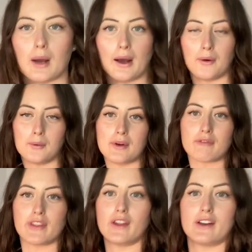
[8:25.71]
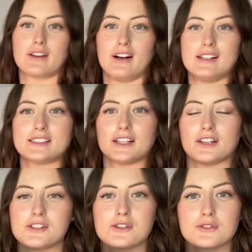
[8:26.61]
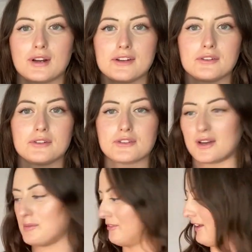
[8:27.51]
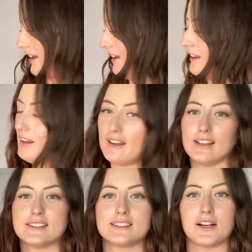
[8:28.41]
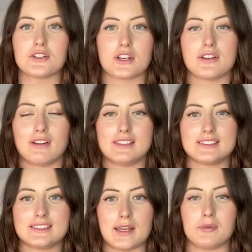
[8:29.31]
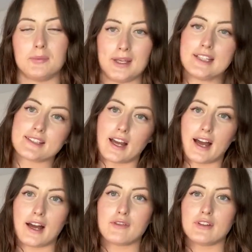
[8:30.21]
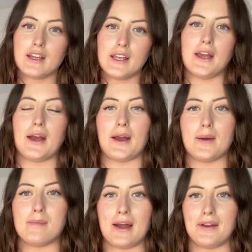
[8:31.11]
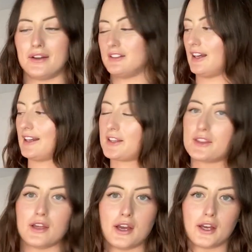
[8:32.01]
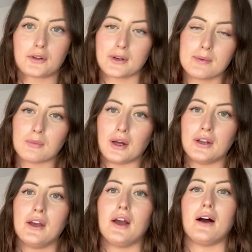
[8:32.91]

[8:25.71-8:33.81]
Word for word: well with the cardigan I just tried on top of it. It's such a nice staple piece to have, and unlike the cream one,